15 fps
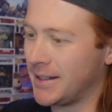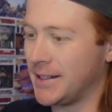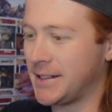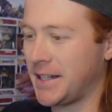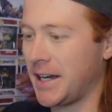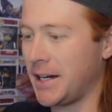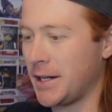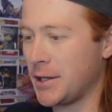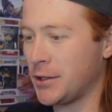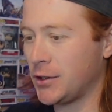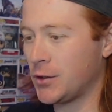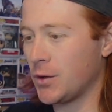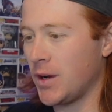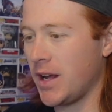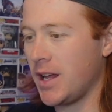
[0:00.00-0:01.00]
Let's get into this.
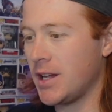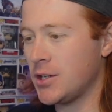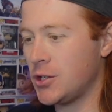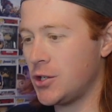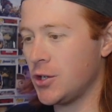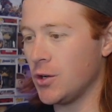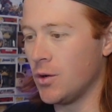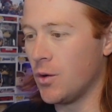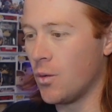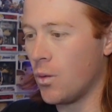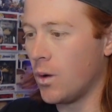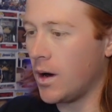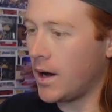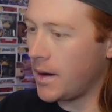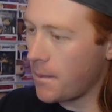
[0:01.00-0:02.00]
3, 2,
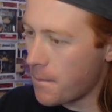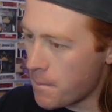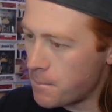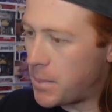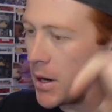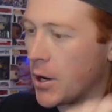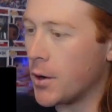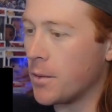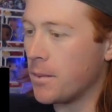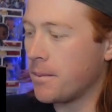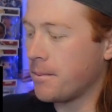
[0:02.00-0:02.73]
1, boom.